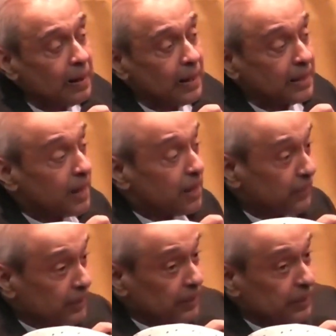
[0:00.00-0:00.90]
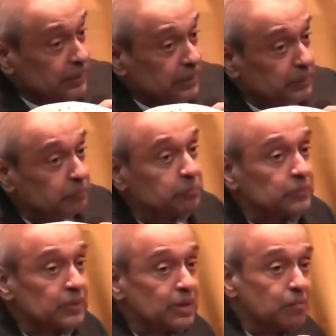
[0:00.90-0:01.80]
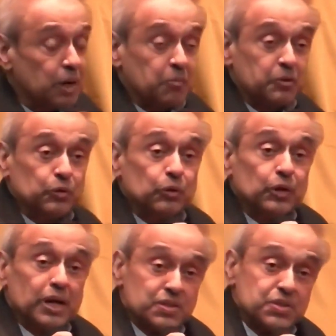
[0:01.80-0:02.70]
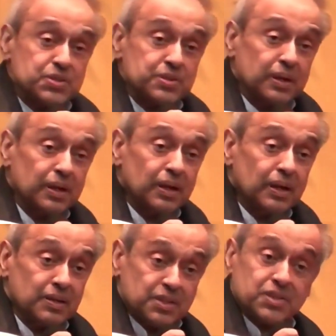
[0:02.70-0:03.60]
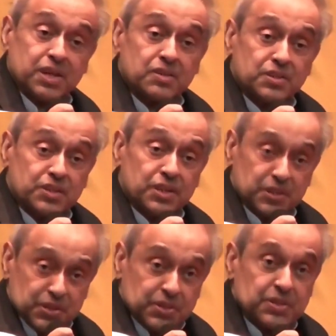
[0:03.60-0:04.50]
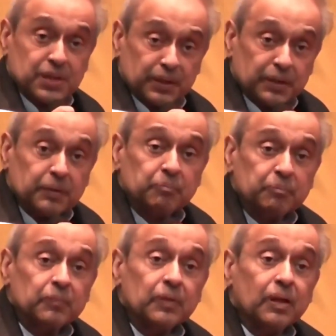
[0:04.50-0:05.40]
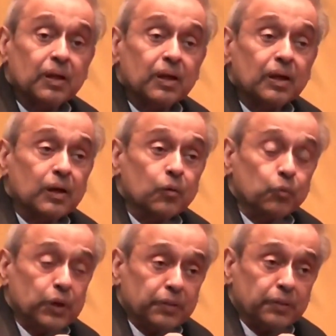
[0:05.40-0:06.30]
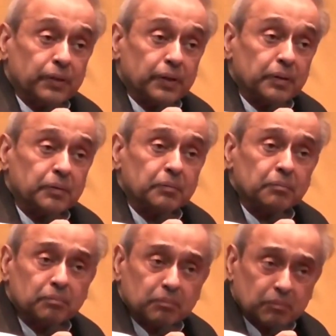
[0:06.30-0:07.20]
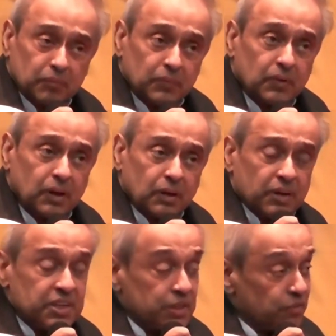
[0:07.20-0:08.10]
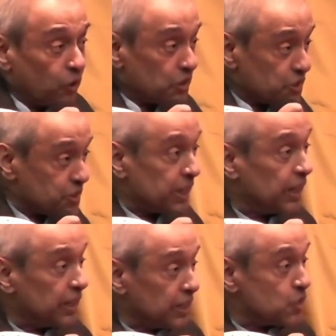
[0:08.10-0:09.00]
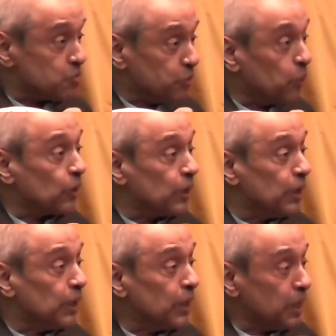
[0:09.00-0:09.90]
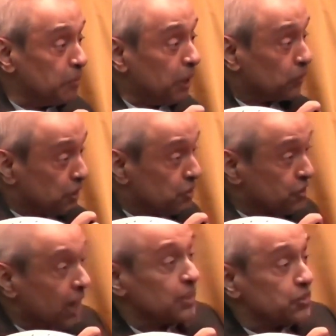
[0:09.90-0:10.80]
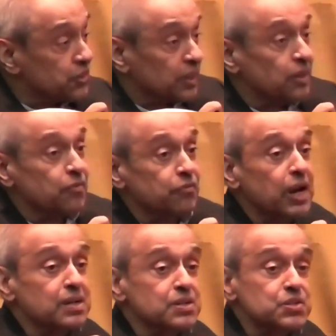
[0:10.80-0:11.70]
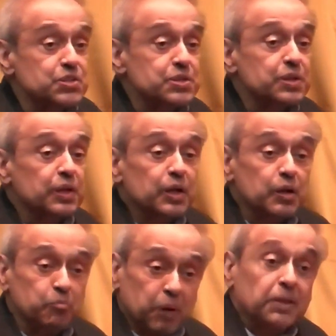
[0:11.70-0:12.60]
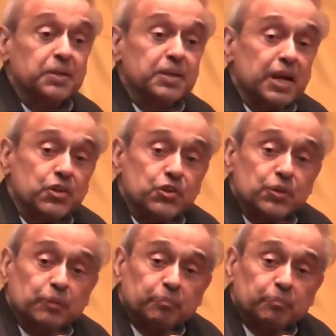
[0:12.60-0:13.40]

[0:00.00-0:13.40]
And I think Mahmudur has discussed this with a great deal of honesty in his book about this challenge that confronts Bangladesh.